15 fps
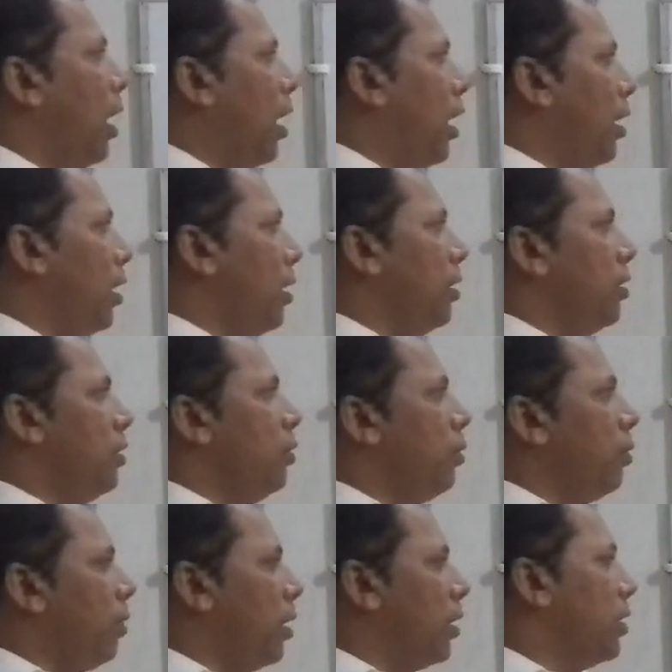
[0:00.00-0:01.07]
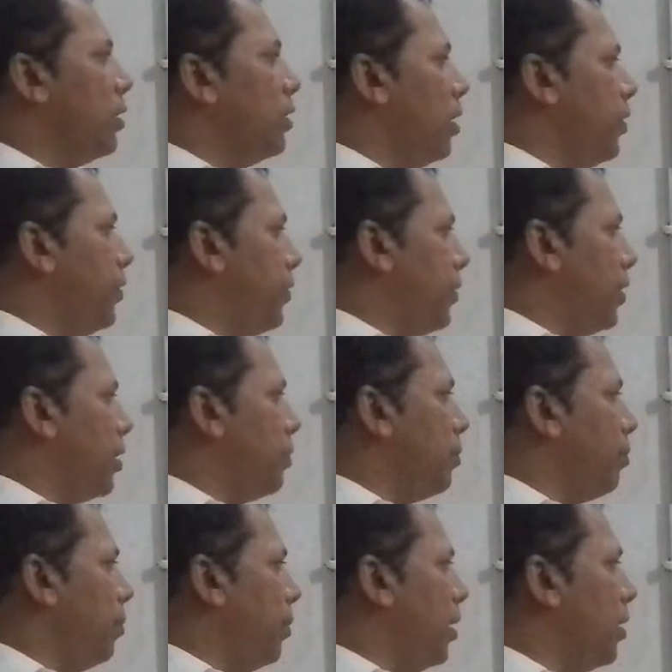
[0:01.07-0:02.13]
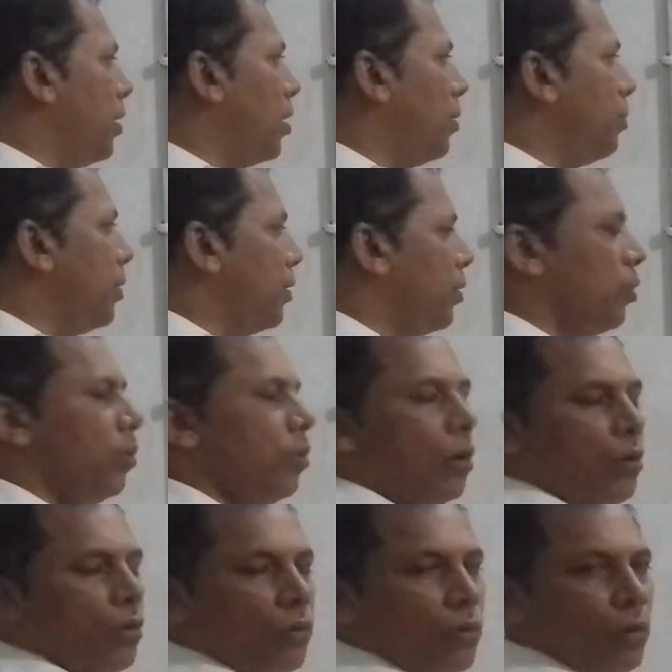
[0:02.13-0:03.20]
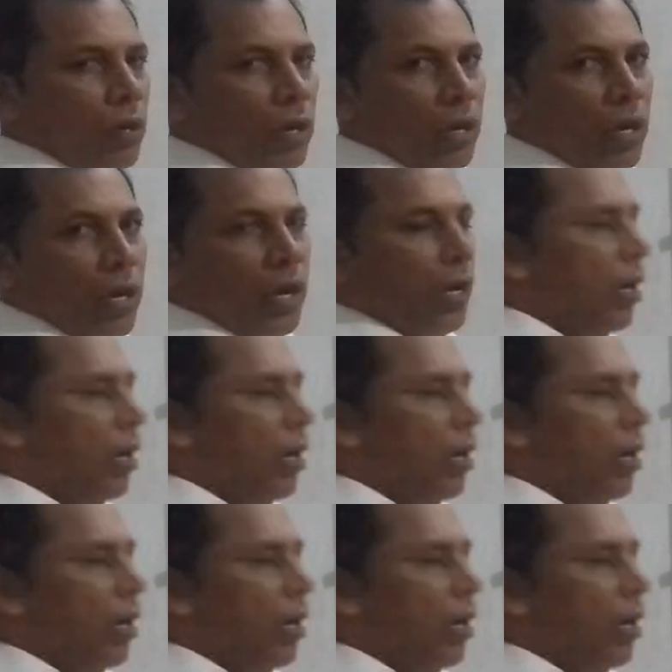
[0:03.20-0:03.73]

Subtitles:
and what is the statement of this Hund rule?